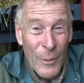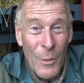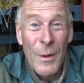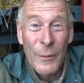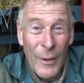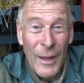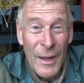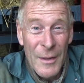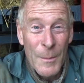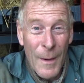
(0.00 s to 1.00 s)
or if I
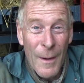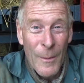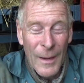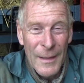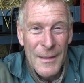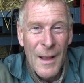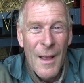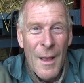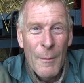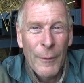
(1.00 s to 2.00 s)
get a new pair of Wellies.
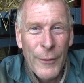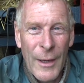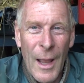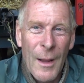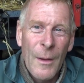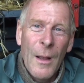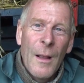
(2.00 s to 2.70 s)
But for now,